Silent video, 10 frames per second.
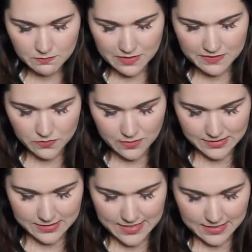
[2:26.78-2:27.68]
Maybe this one has
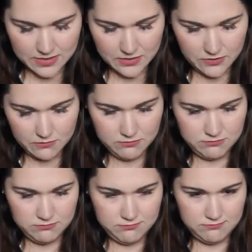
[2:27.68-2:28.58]
a tag too.
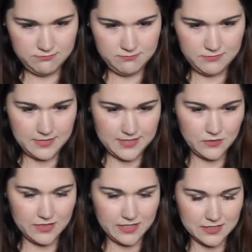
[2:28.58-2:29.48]
I
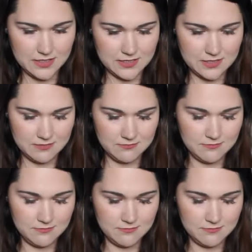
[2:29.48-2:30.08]
don't think it does.